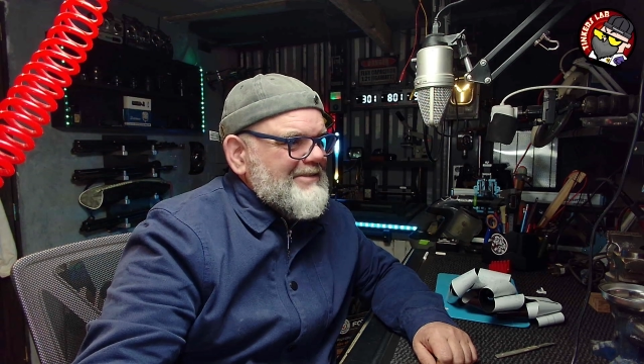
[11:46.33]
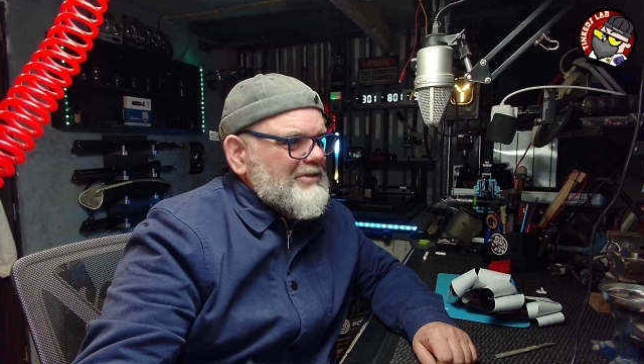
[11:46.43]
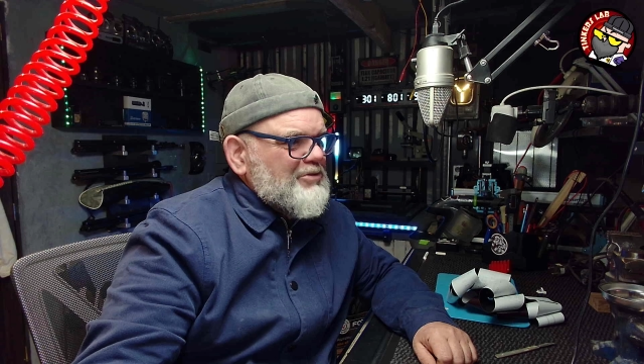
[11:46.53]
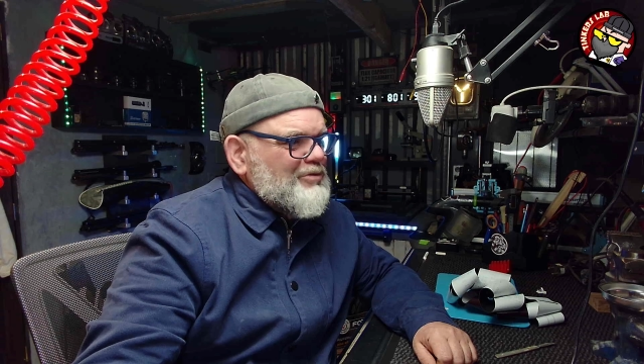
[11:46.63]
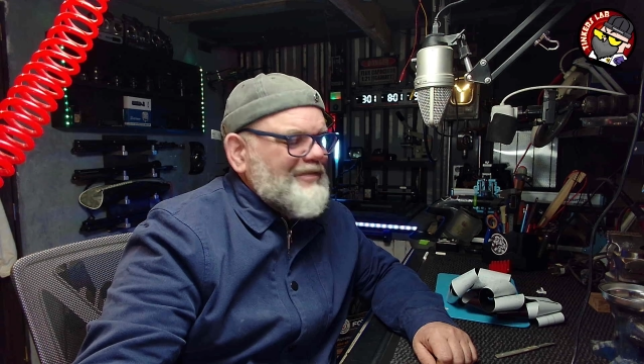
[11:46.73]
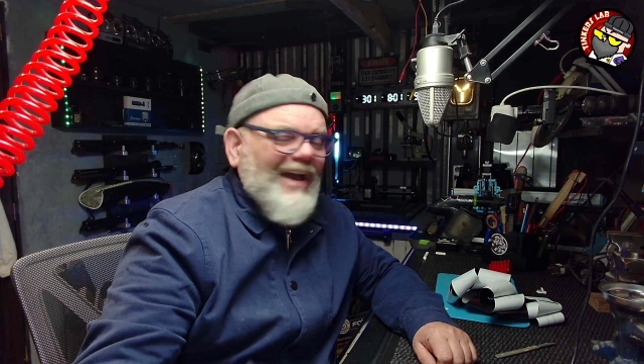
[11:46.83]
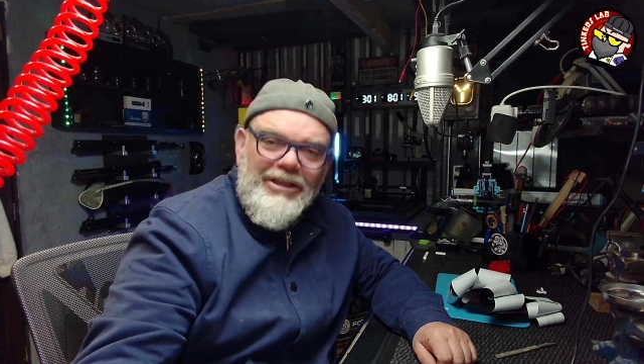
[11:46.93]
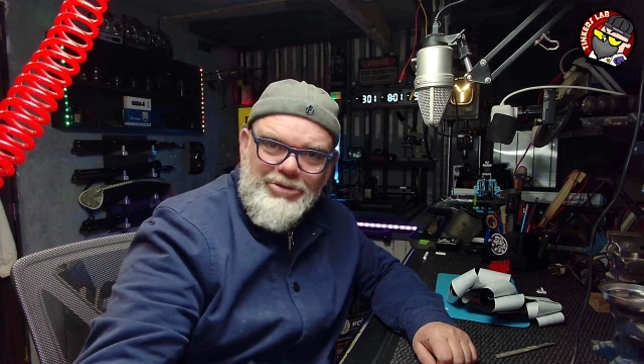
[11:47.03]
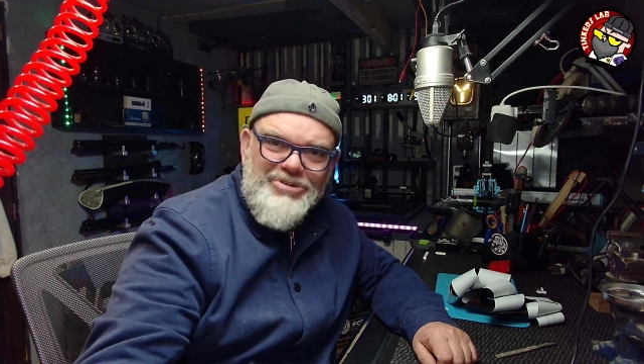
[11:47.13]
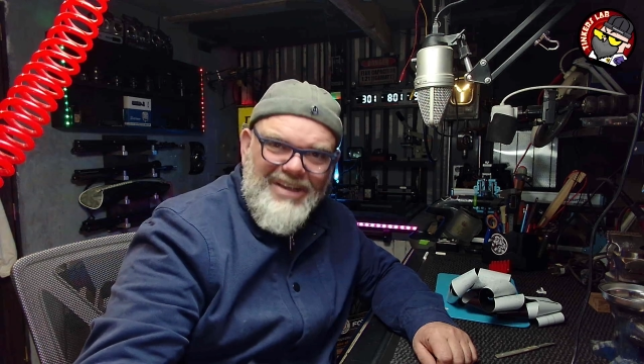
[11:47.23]
You
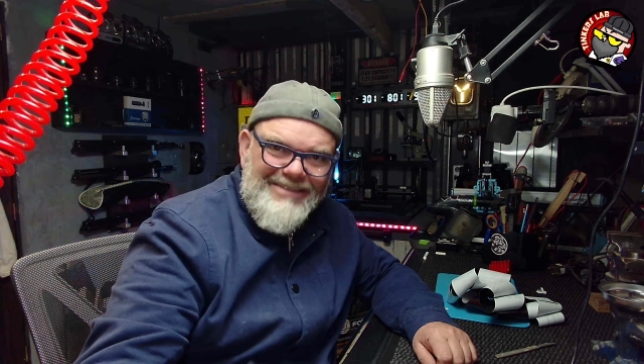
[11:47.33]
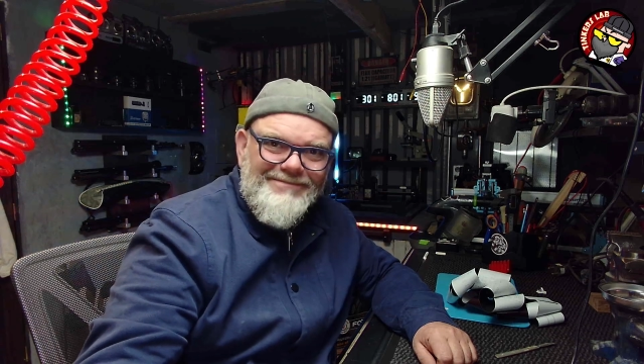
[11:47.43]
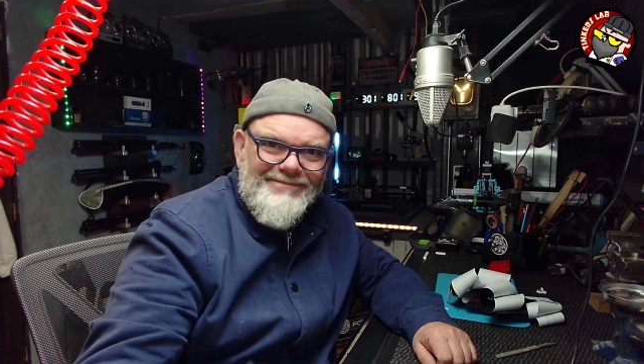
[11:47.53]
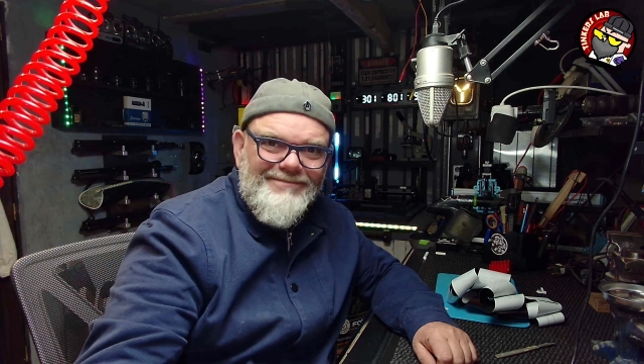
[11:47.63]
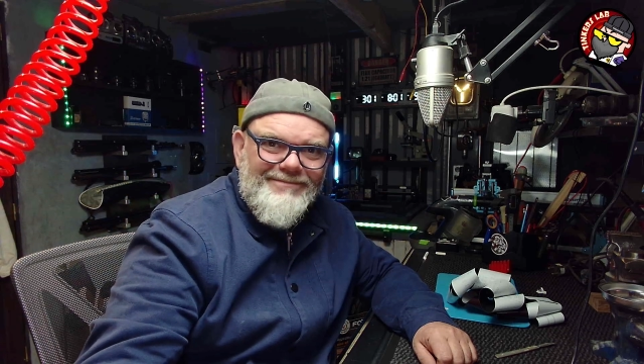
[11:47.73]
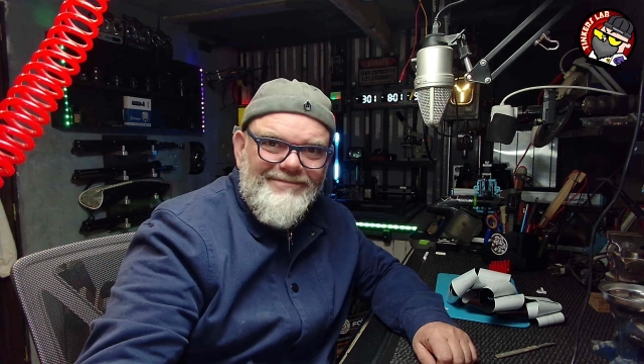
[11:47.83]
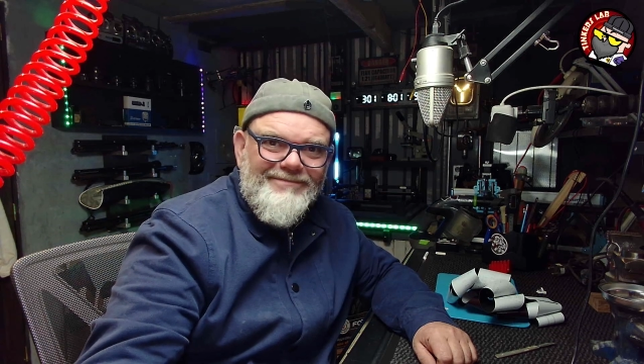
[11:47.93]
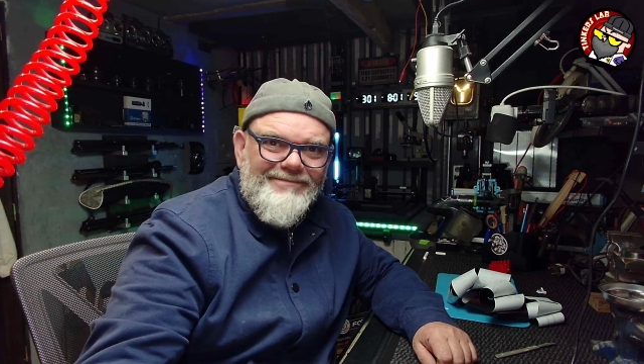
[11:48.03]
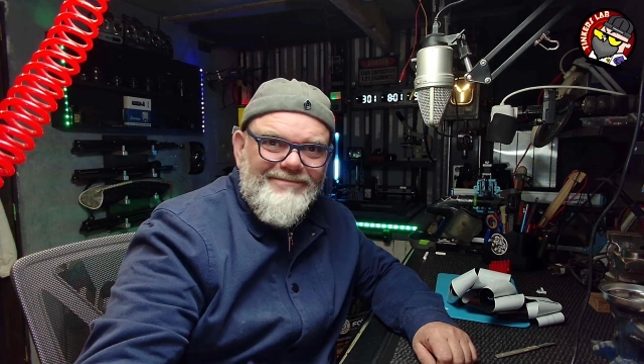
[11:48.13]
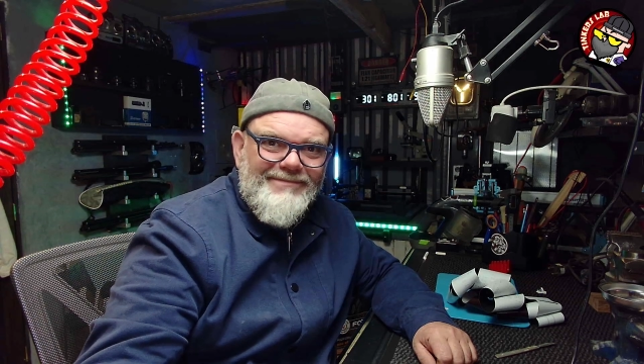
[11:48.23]
valued it.
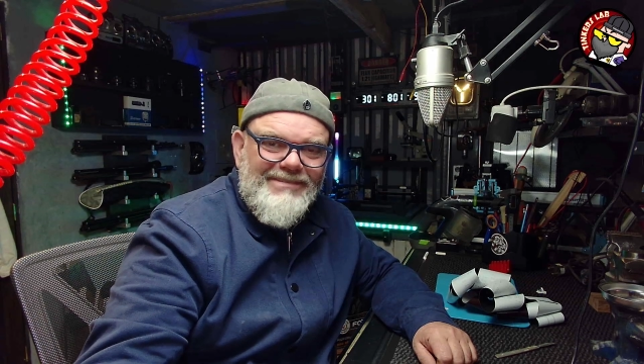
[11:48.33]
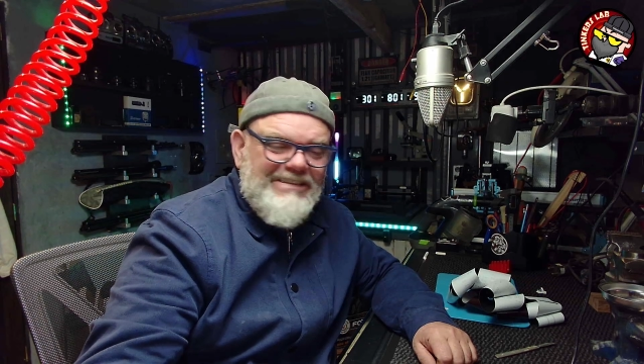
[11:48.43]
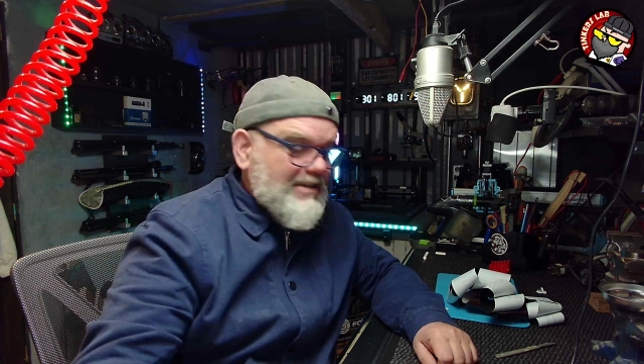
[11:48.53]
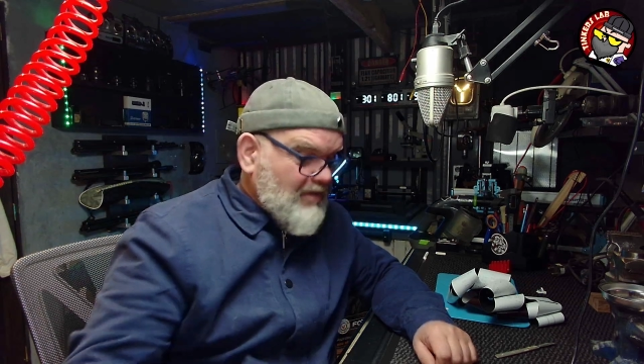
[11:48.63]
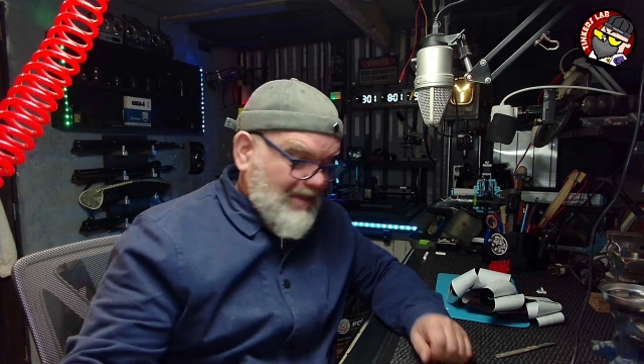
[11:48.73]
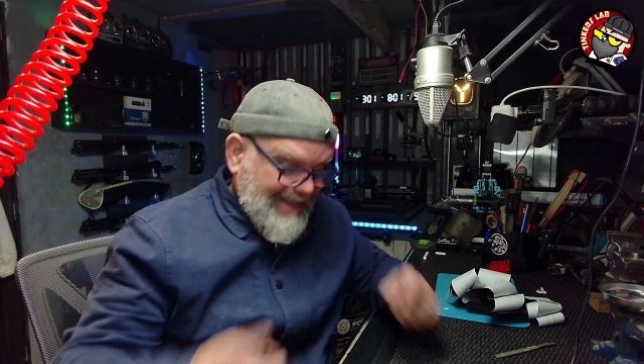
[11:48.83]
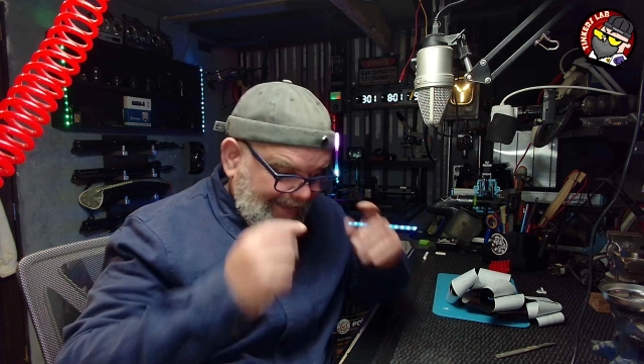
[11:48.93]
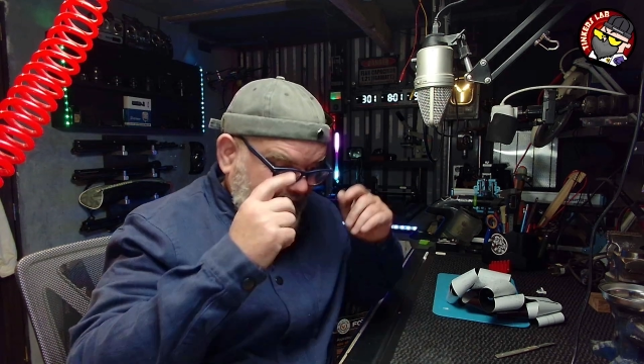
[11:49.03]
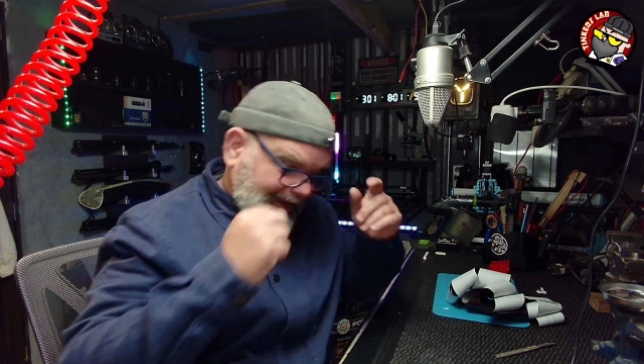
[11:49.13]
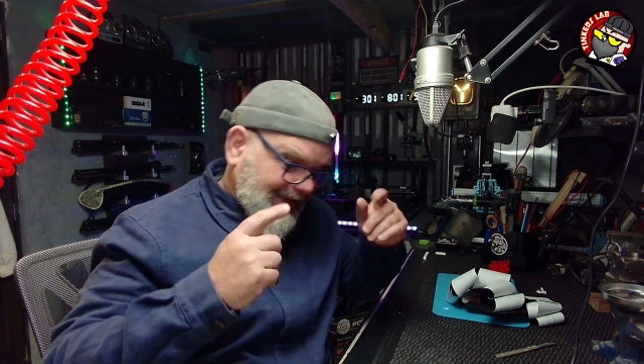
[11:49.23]
Instead of like click,
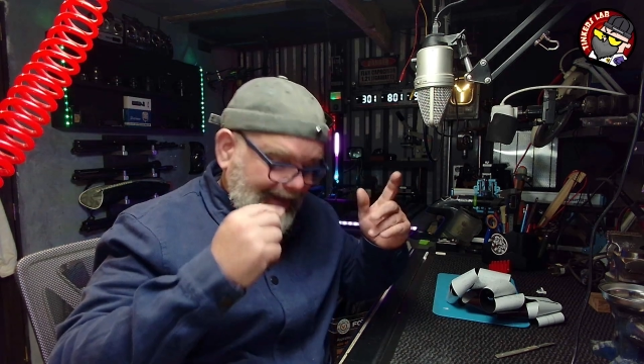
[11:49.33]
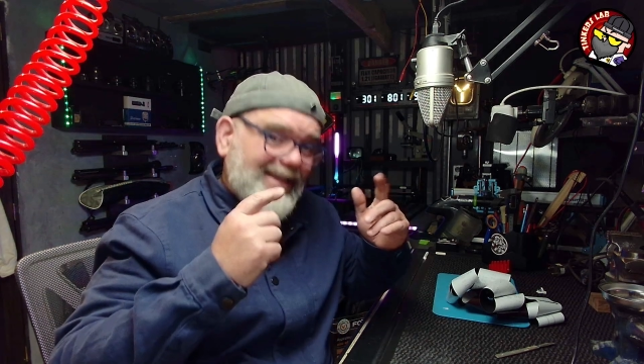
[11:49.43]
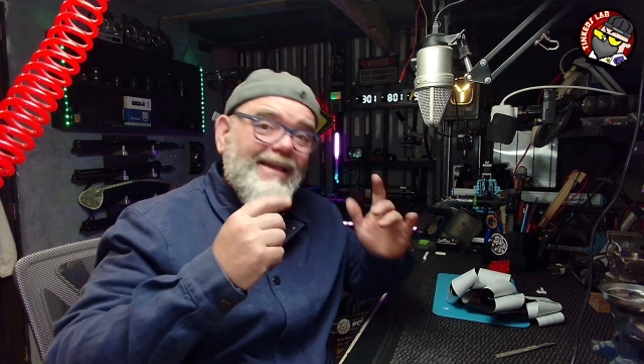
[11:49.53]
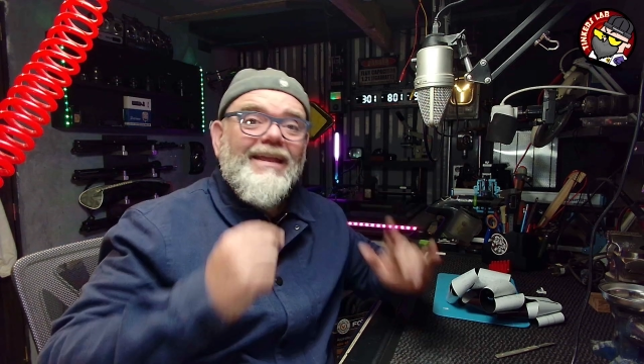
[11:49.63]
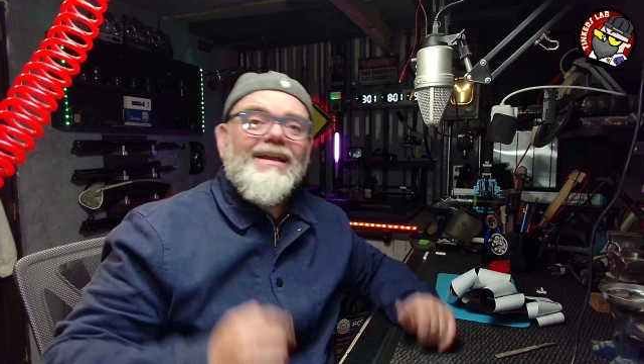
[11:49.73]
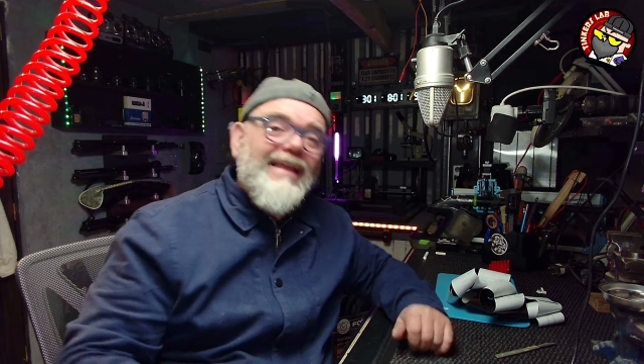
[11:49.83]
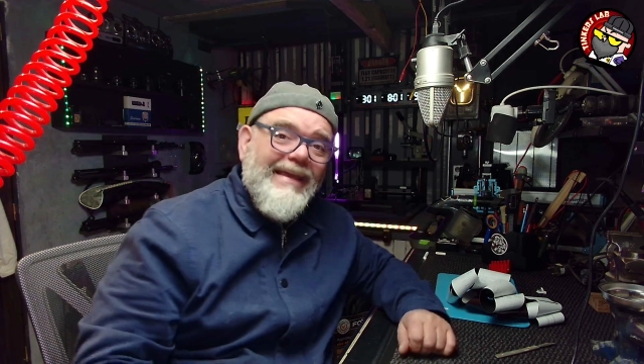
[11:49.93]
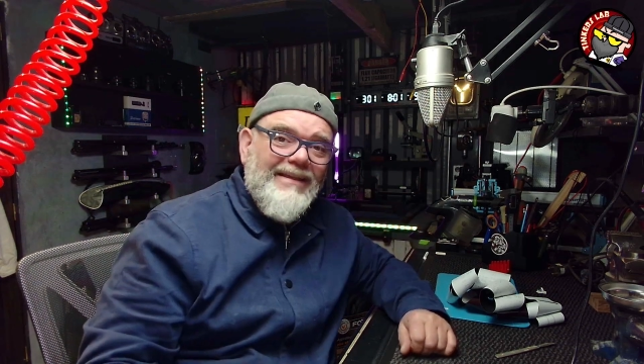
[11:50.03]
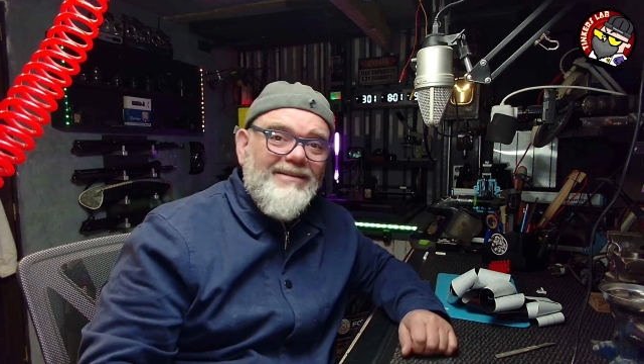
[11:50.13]
click, click, click, click, click, click,